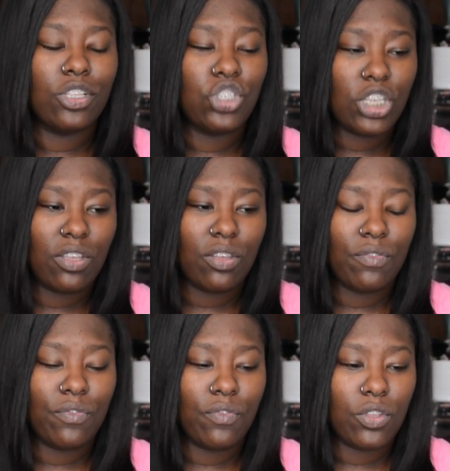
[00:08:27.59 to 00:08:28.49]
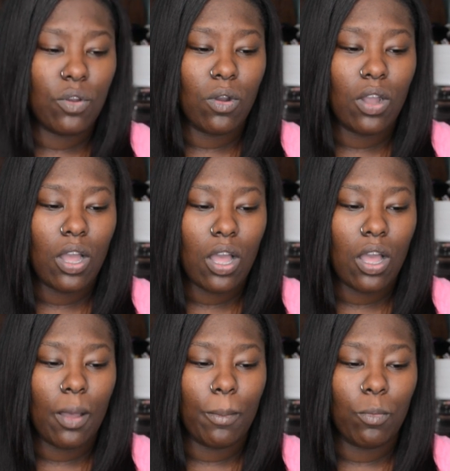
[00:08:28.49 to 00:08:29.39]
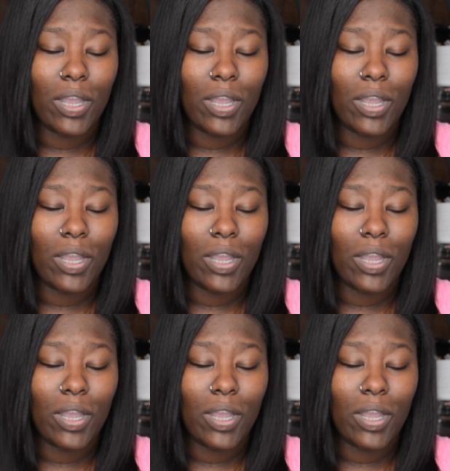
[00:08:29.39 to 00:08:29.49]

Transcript: achieve your um,